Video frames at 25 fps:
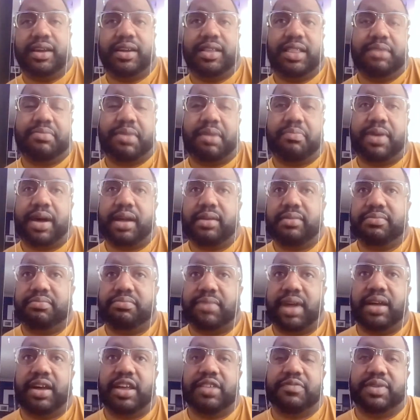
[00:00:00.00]
luckily
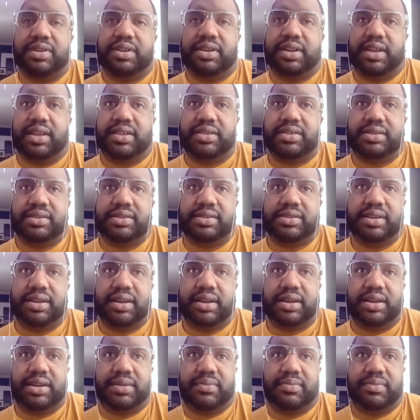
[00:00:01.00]
my husband isn't
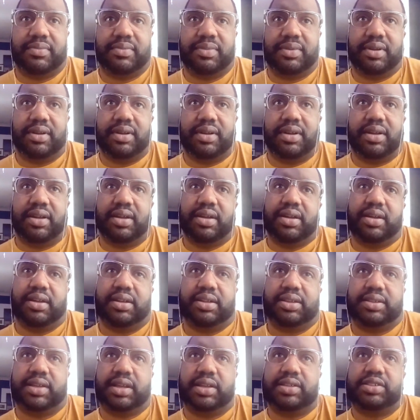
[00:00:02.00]
a
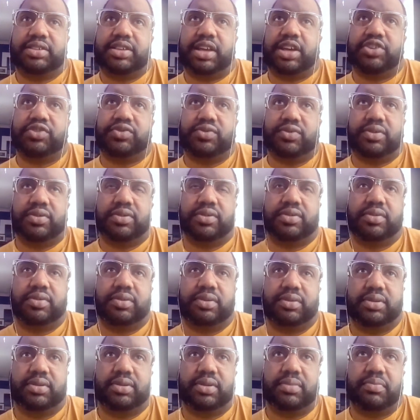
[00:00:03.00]
sexual
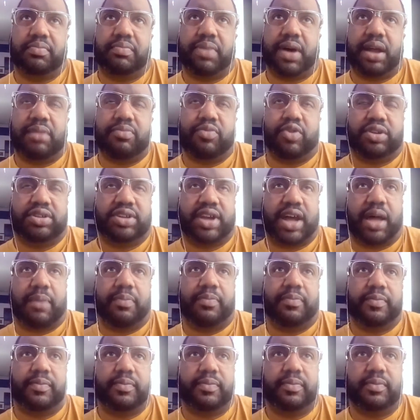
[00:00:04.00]
bottom or
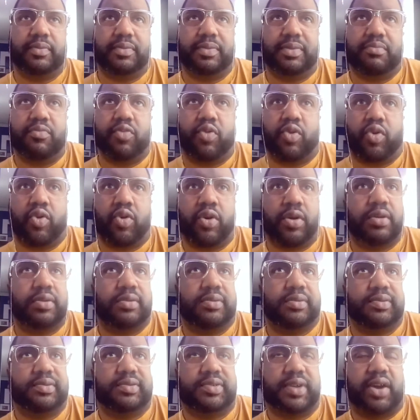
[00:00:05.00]
top, more
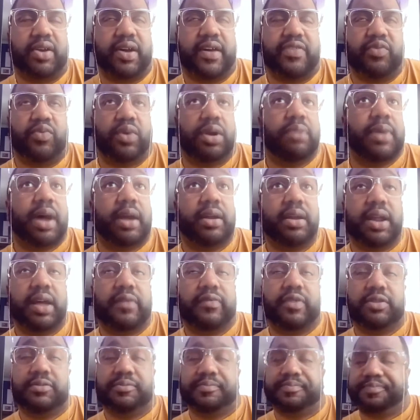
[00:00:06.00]
oral, so I don't have to worry about it
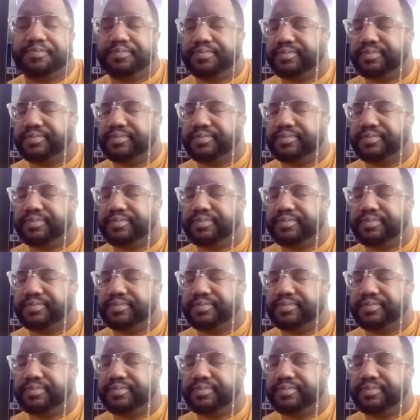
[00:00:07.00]
ever.